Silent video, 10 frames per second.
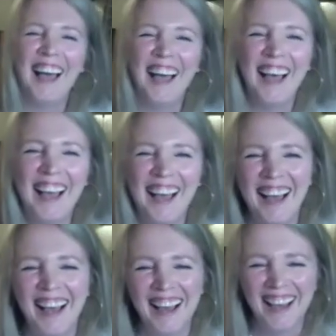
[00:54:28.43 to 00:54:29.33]

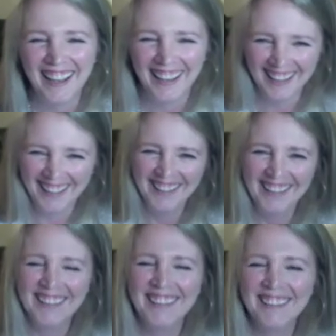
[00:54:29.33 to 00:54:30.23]

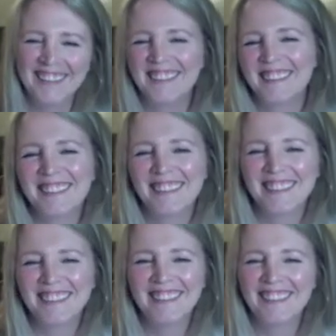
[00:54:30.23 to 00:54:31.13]

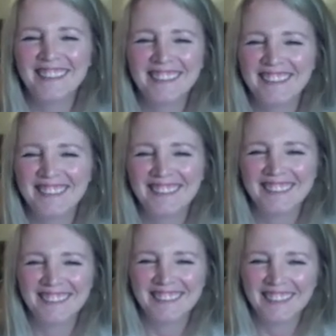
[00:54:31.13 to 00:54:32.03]

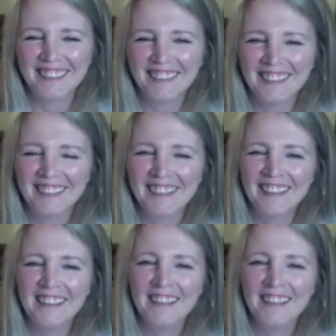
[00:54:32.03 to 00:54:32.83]
(silent)